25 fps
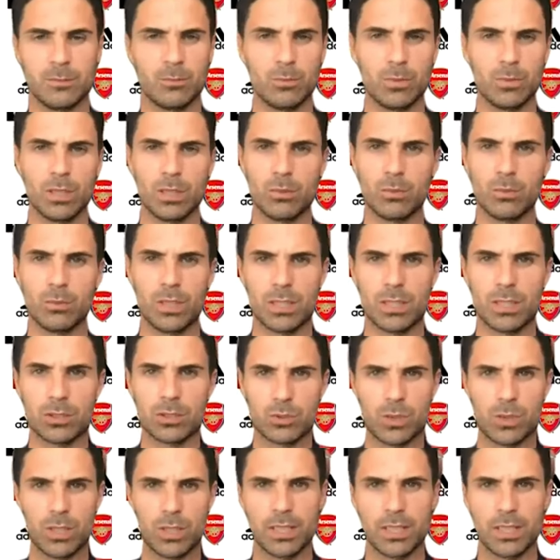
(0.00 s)
Well, we are
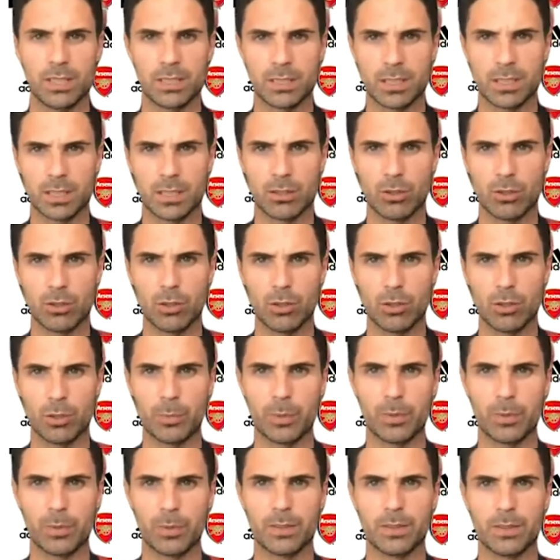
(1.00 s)
trying as a club
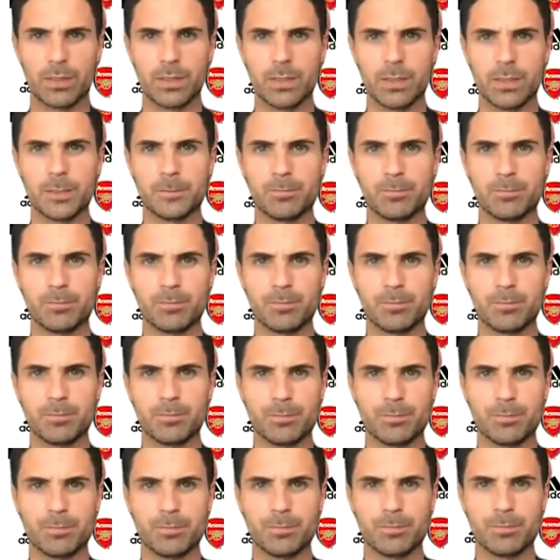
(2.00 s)

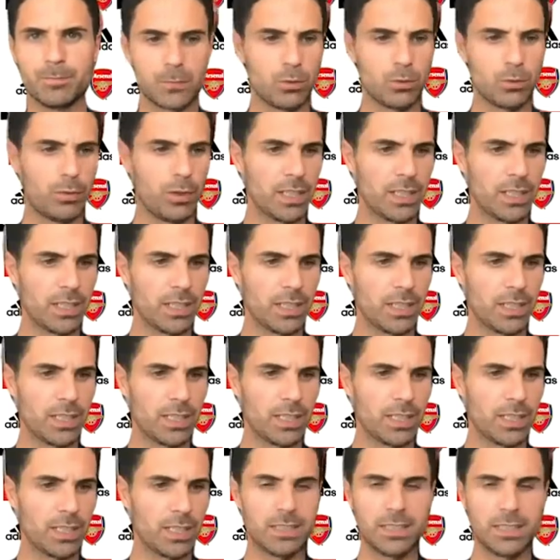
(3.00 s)
to
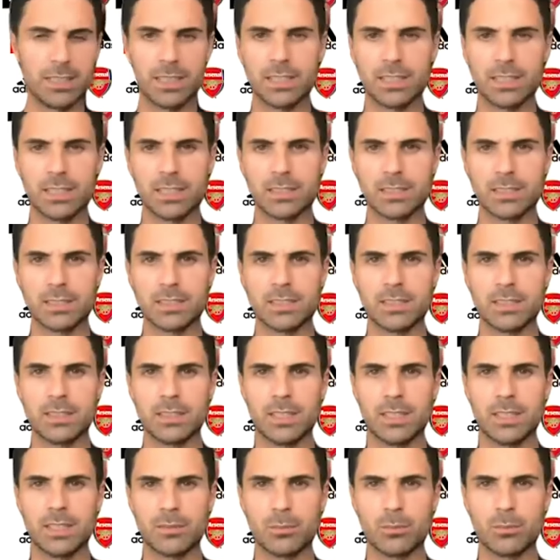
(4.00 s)
finalize the deal that
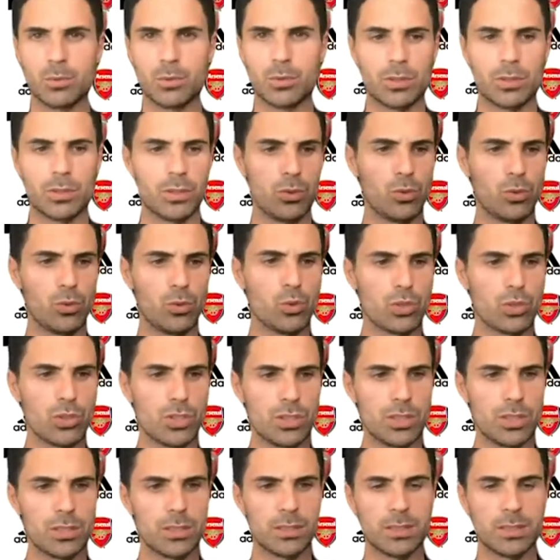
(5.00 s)
are more
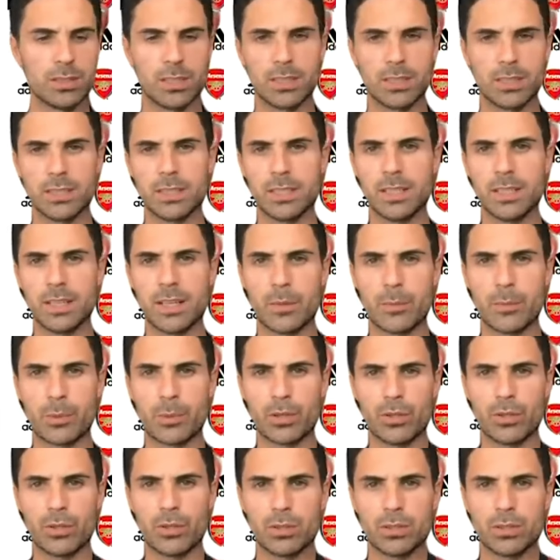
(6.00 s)
urgent and they are a
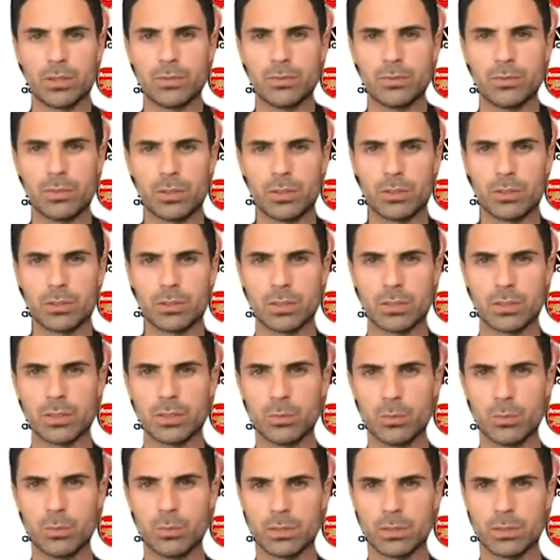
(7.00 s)
priority for us. The
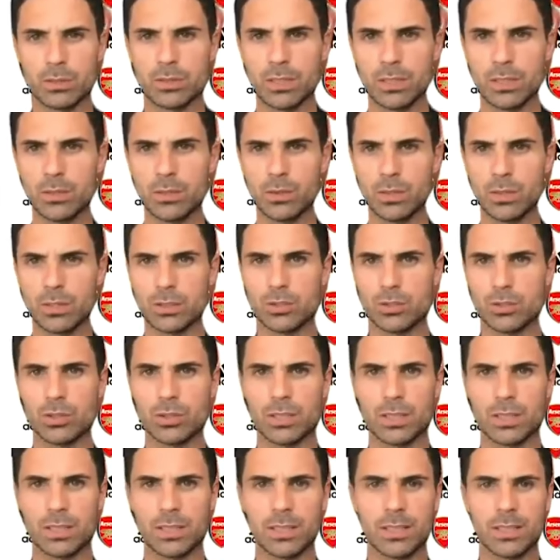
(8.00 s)
ones that you are
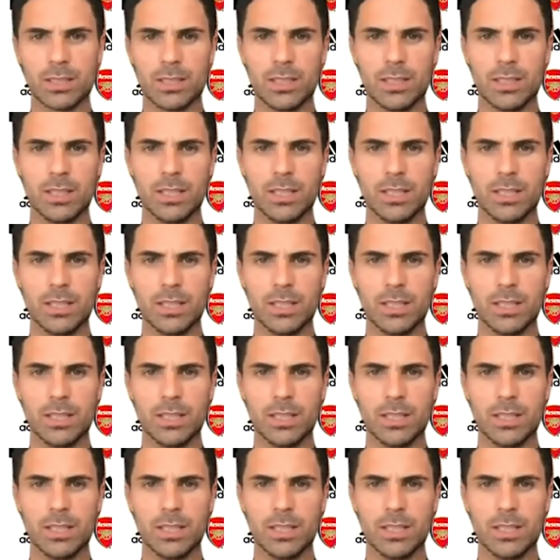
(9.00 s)
talking,